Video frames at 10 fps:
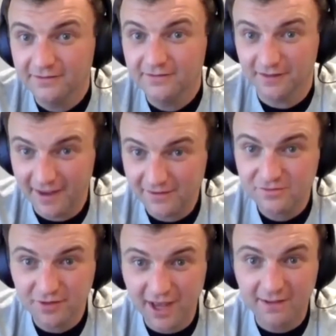the last
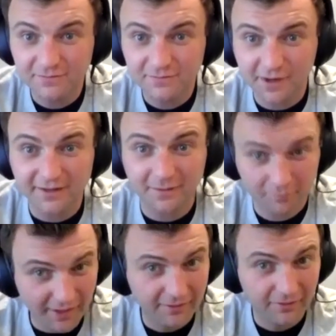2 games we got the
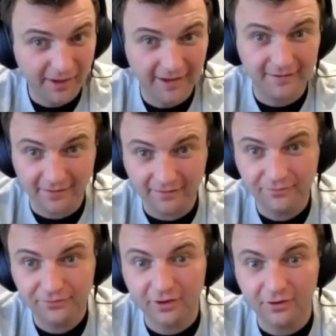better hand of.
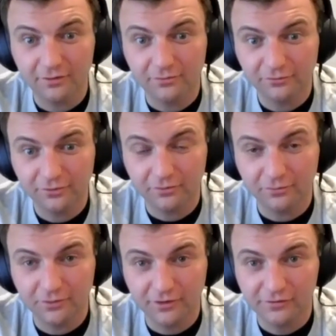So
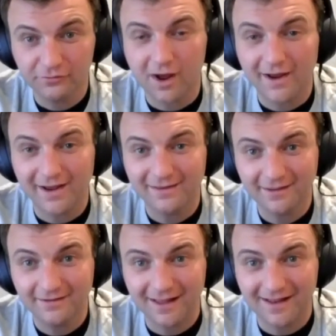this is why I
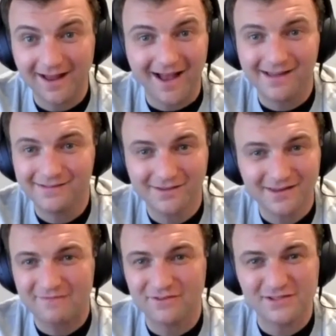think that I just
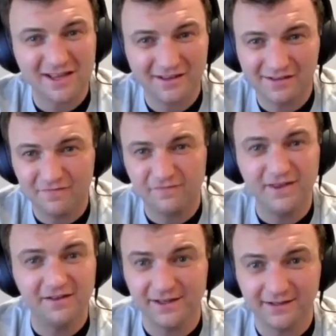have this
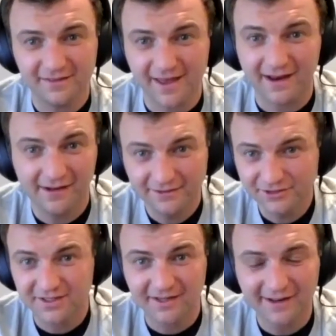feeling that,
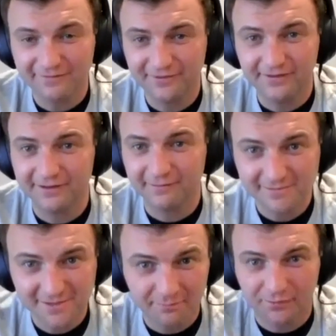just like I had a feeling
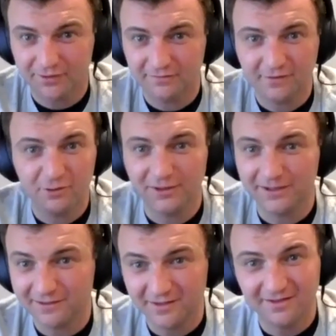around Temple at the very
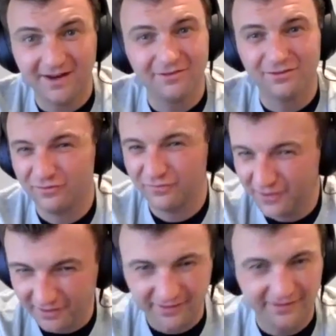beginning of the season, I have this
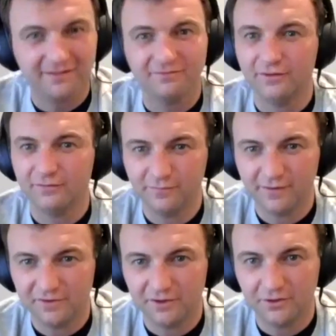feeling that
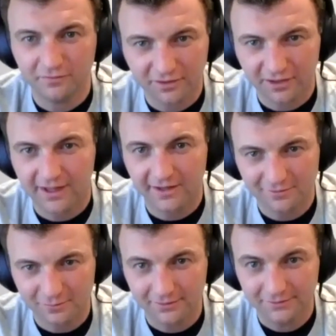Villanova is going to get
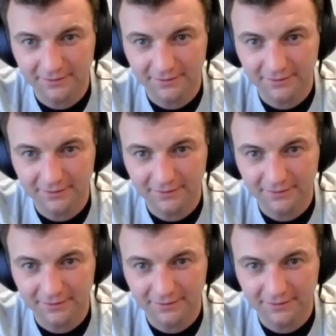this one.